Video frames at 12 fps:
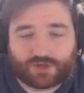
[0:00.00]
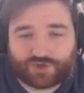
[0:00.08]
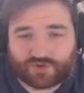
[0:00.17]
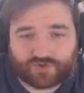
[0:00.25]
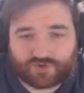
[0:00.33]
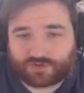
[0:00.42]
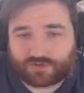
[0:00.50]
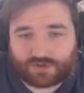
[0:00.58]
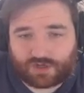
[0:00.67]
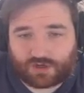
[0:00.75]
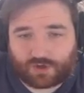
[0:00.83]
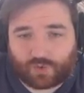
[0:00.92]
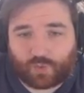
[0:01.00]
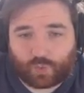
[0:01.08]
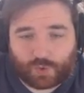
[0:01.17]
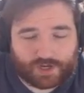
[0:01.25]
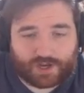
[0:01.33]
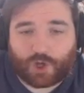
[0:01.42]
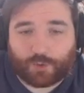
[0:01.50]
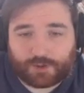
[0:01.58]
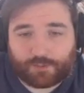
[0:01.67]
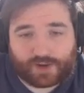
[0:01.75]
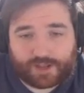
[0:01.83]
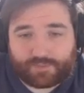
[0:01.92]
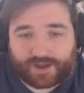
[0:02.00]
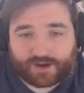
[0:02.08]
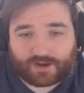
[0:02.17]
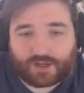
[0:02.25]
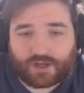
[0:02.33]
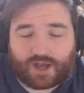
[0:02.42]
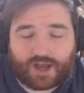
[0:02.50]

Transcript: Just, we're going to help you play better.